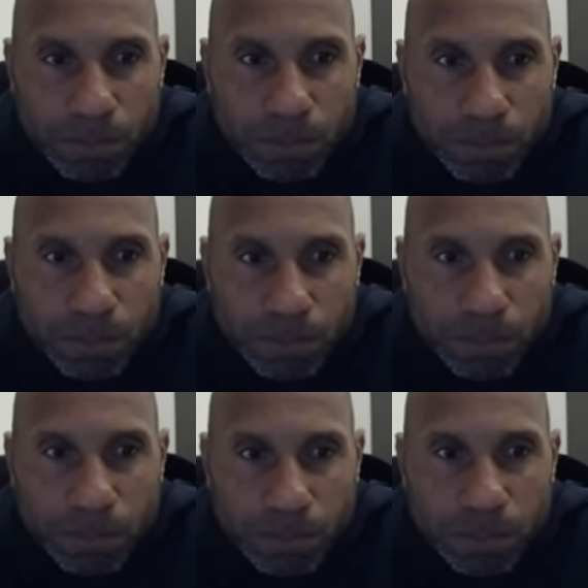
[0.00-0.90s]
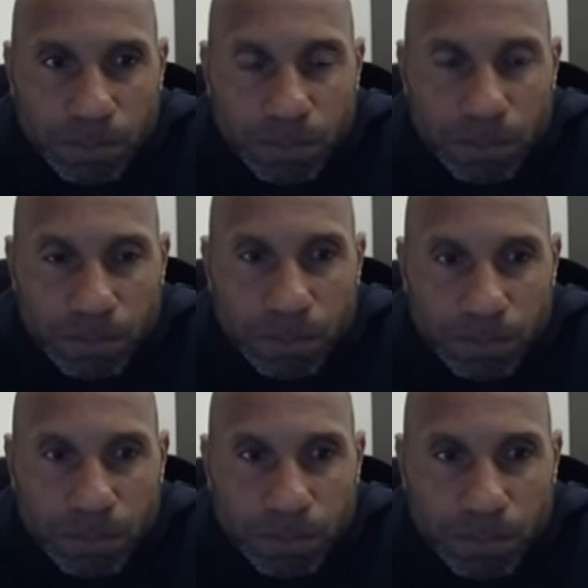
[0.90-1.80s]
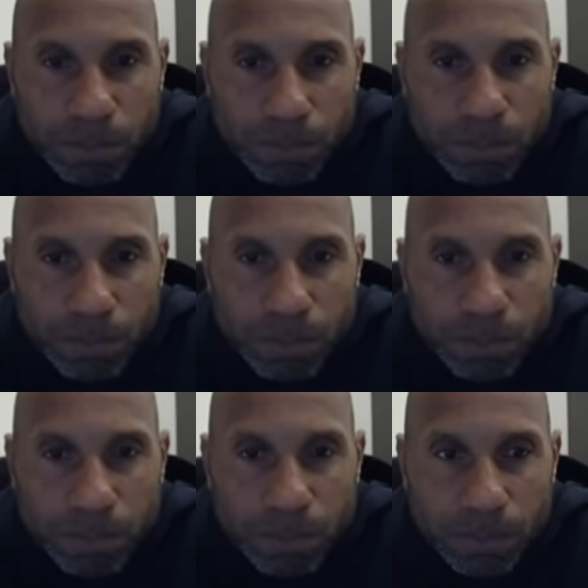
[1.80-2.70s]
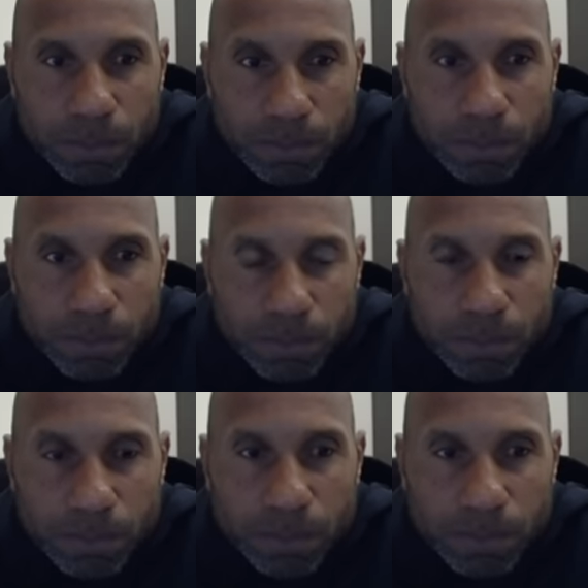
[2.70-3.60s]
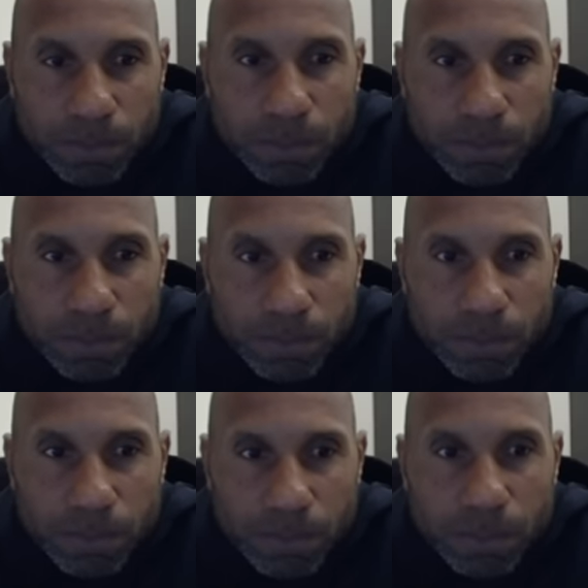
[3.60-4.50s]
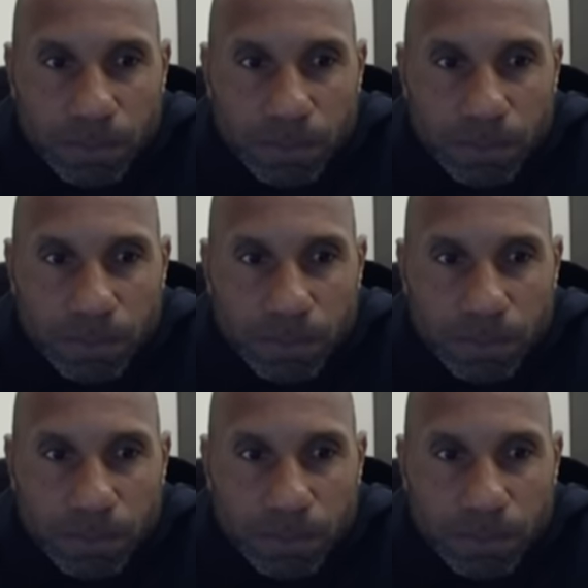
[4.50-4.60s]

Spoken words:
No words are spoken by the person on screen.